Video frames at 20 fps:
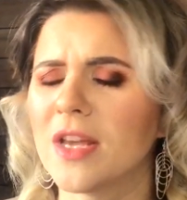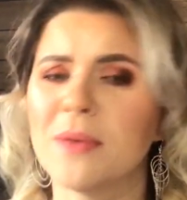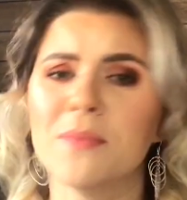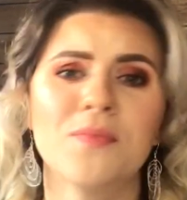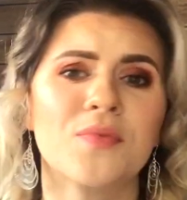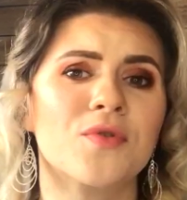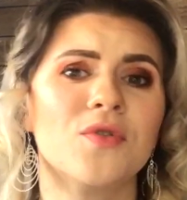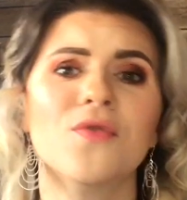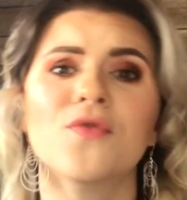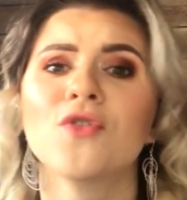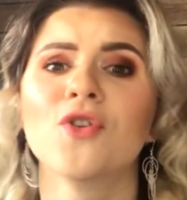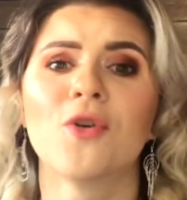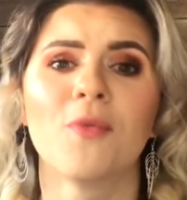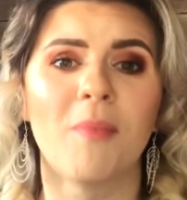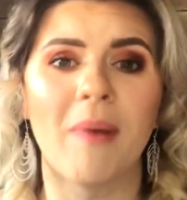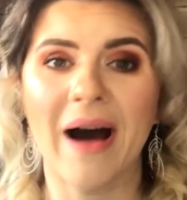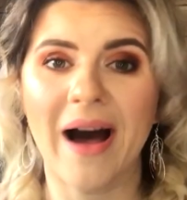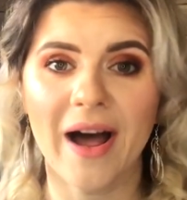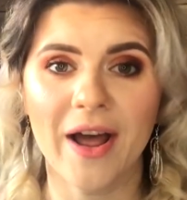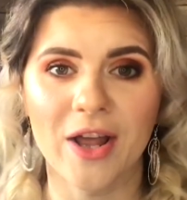improve your
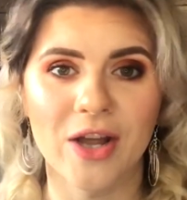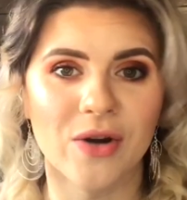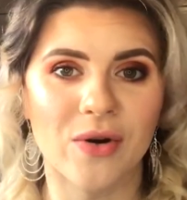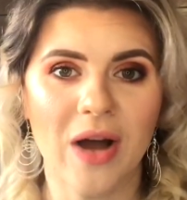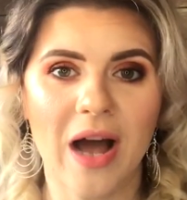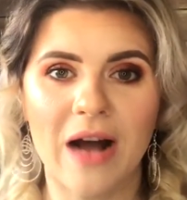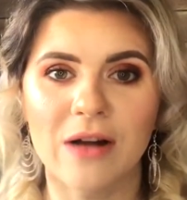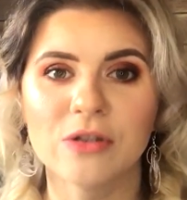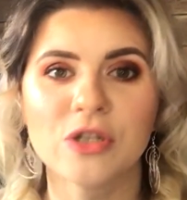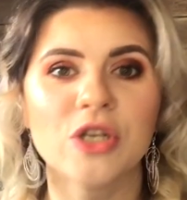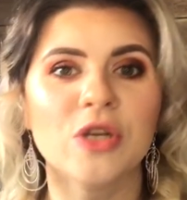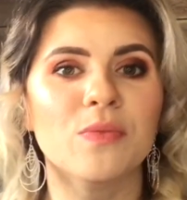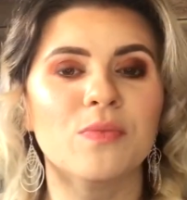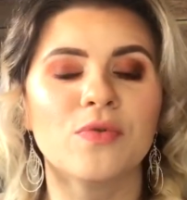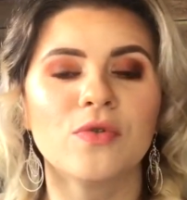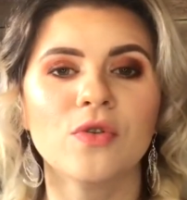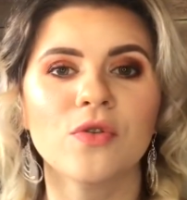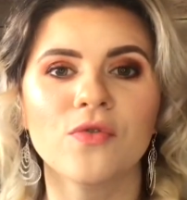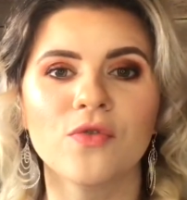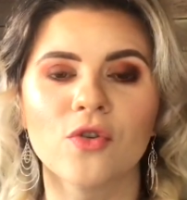bio, how to
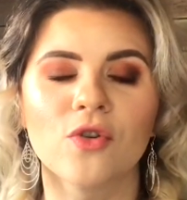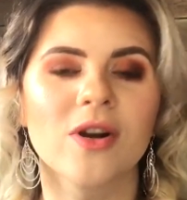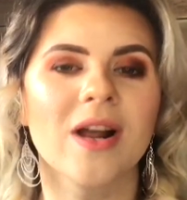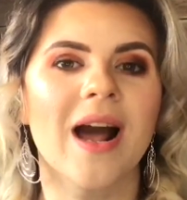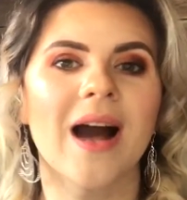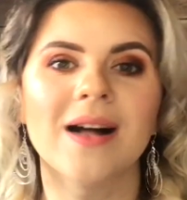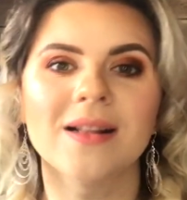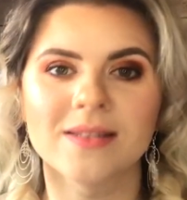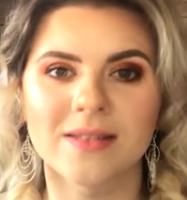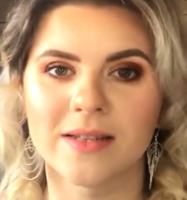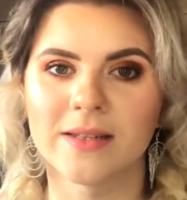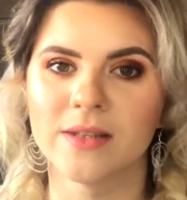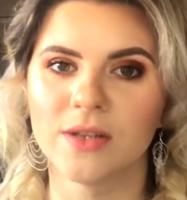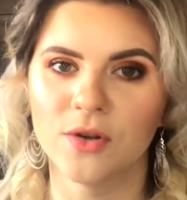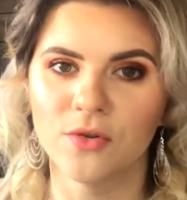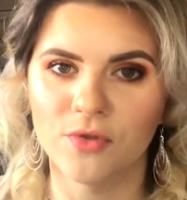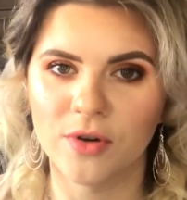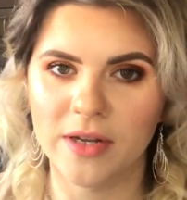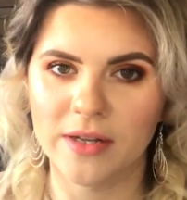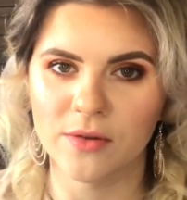improve your content
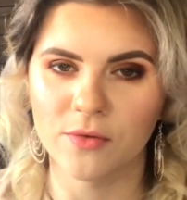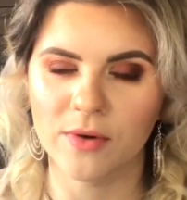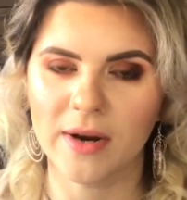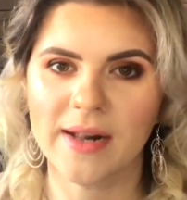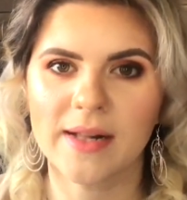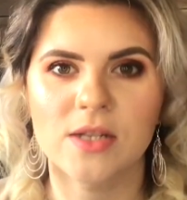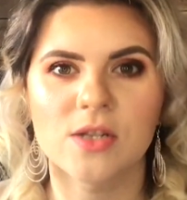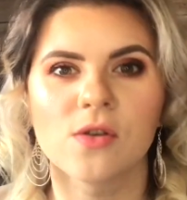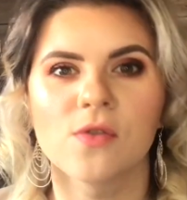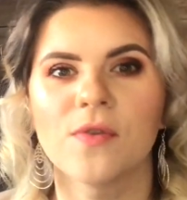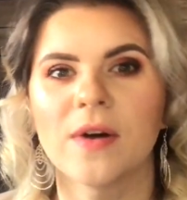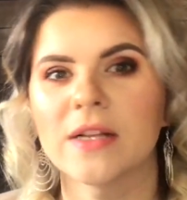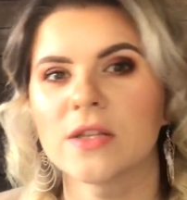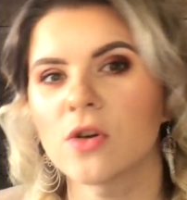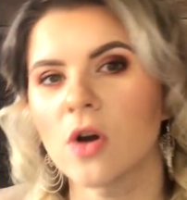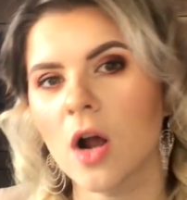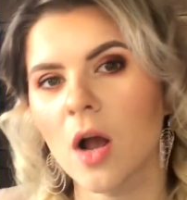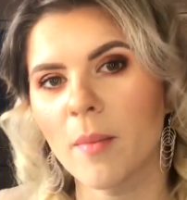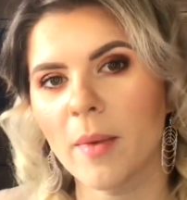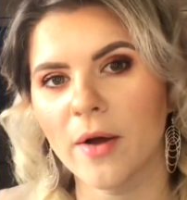grid, right? So if I
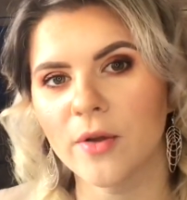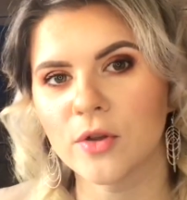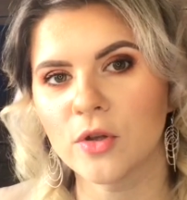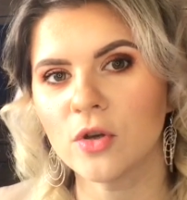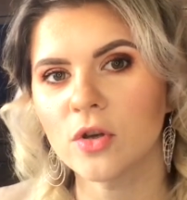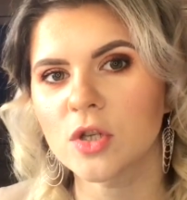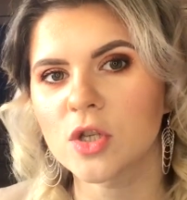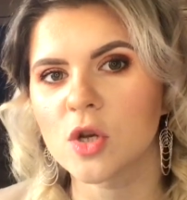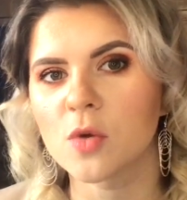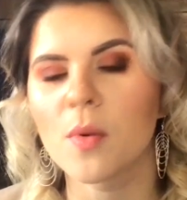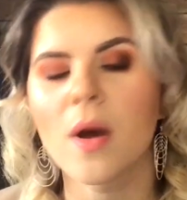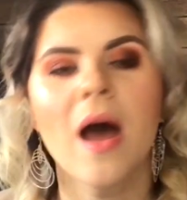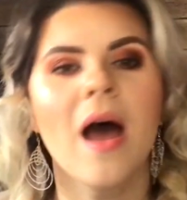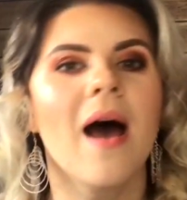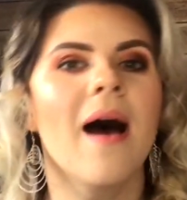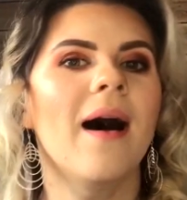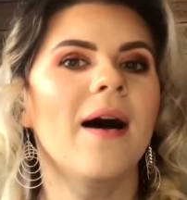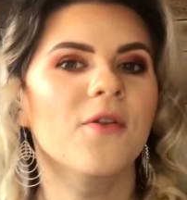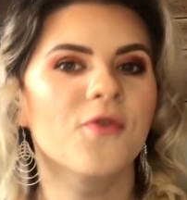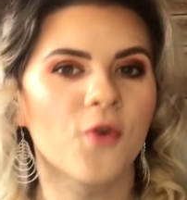talk about YouTube,
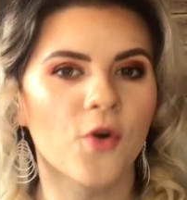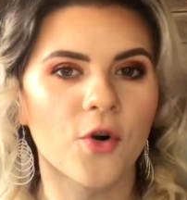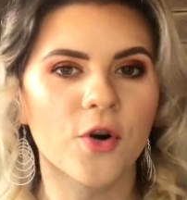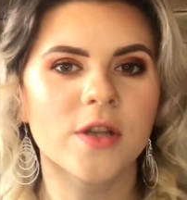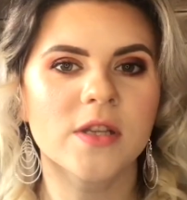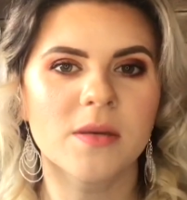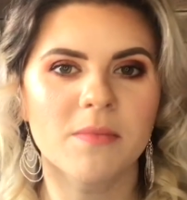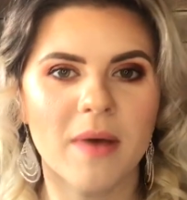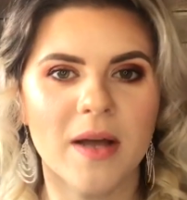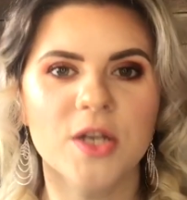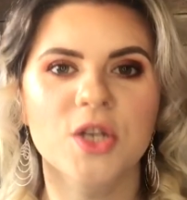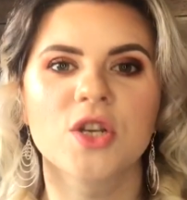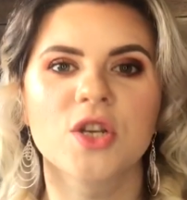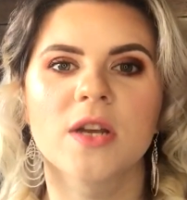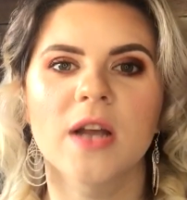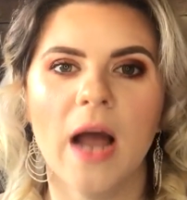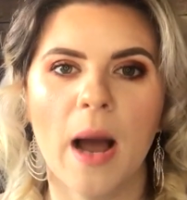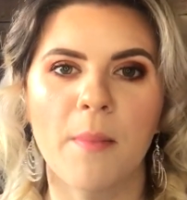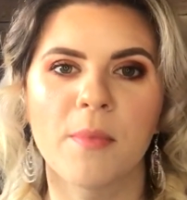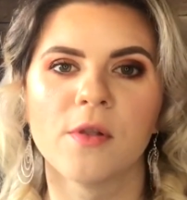I've already
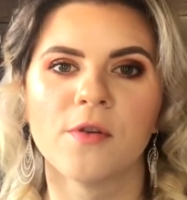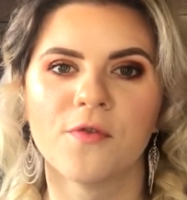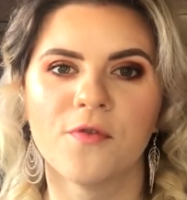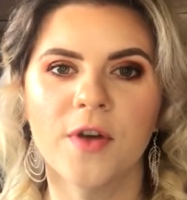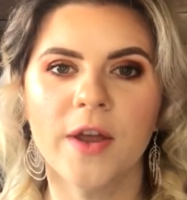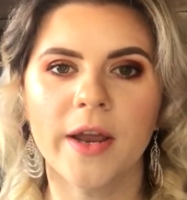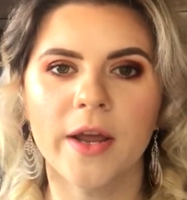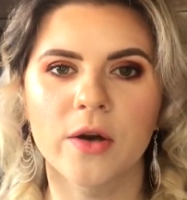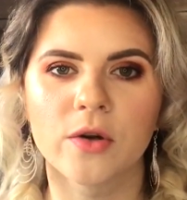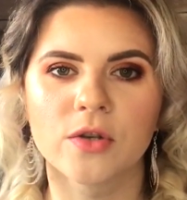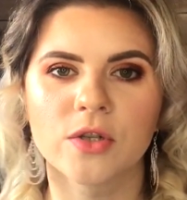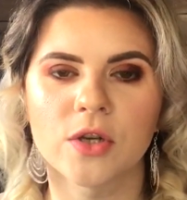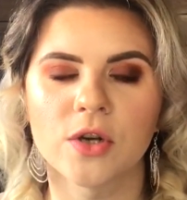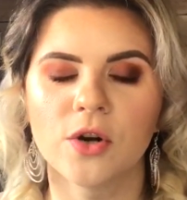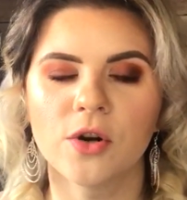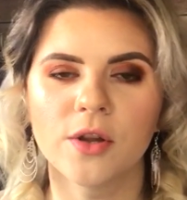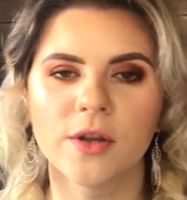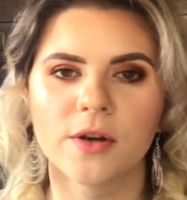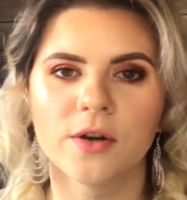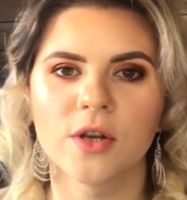mentioned a couple of videos
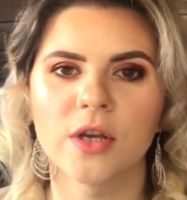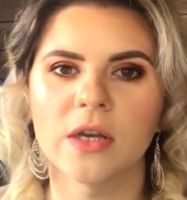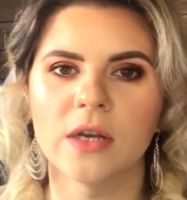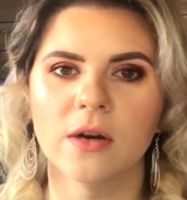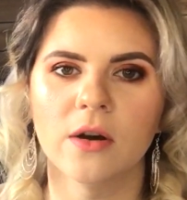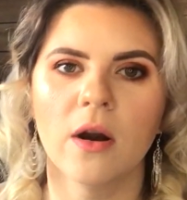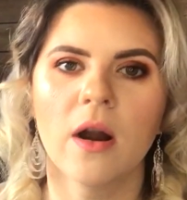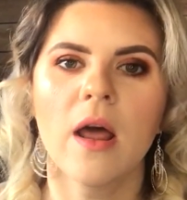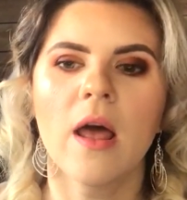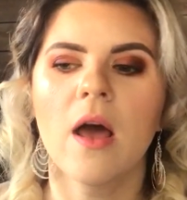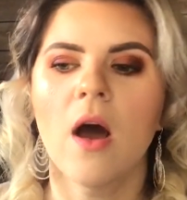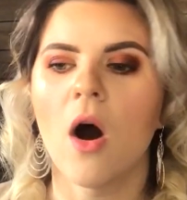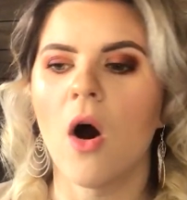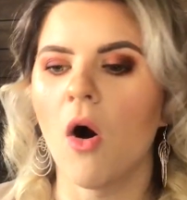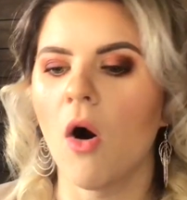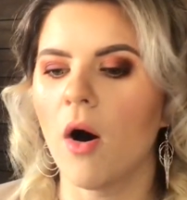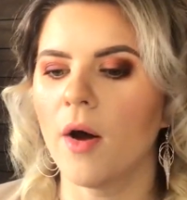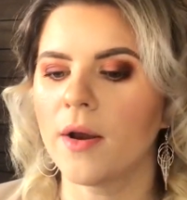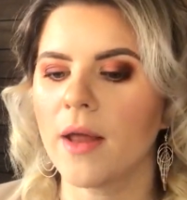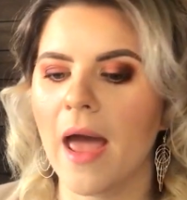earlier here
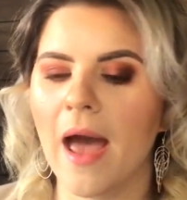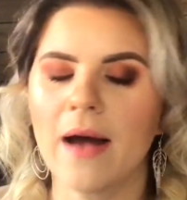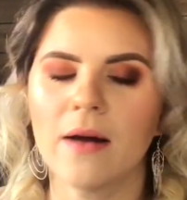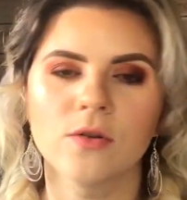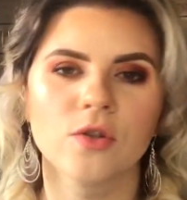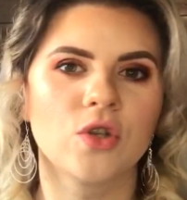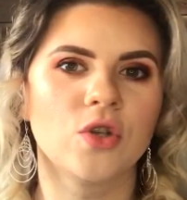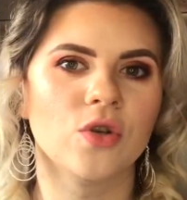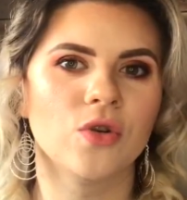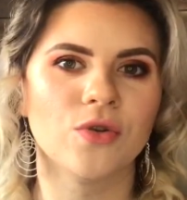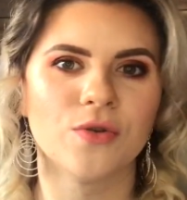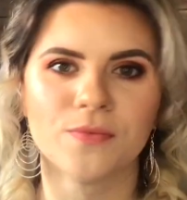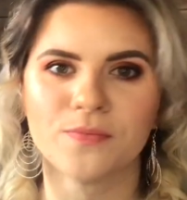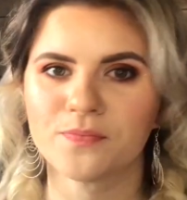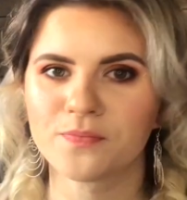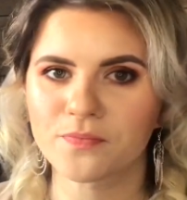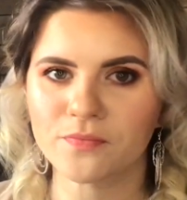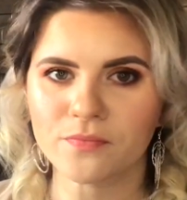on how to,